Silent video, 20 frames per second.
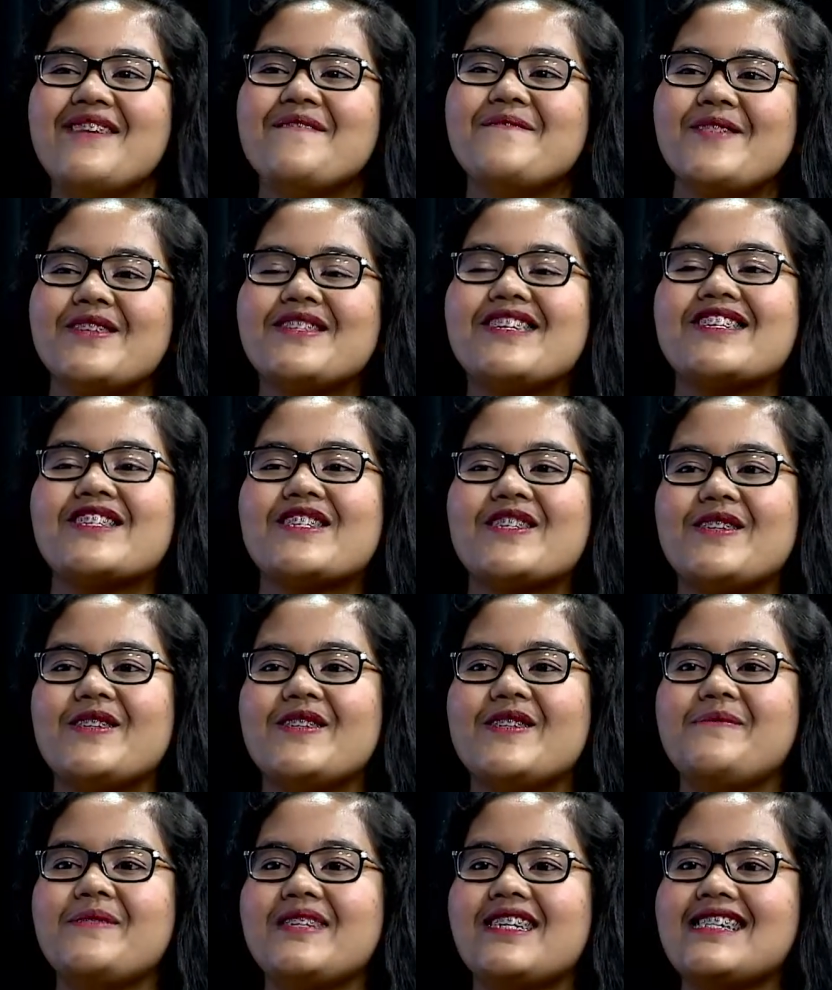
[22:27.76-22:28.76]
Music
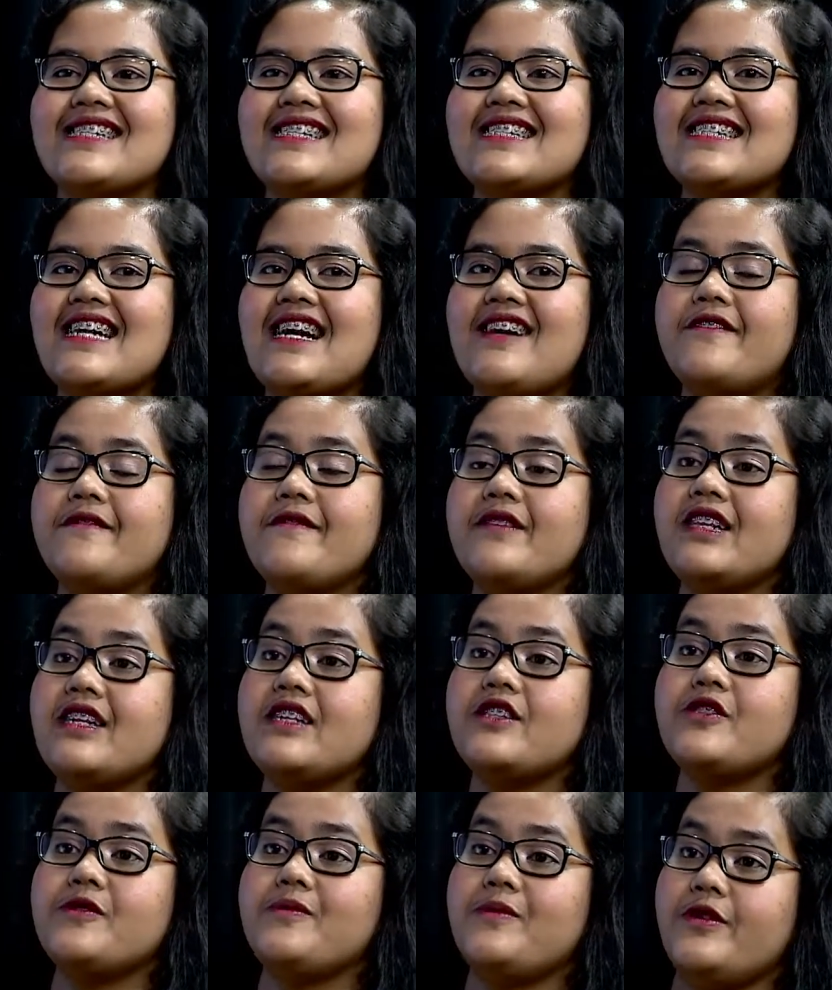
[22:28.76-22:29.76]
school because I'm really
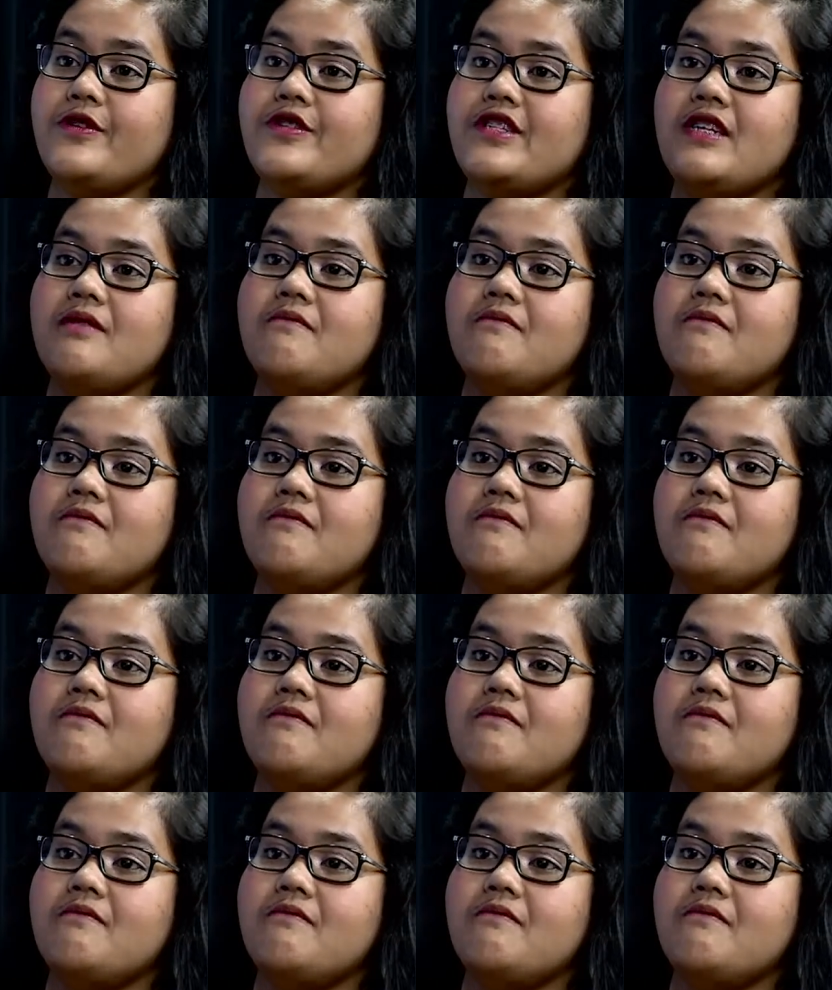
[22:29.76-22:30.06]
into music.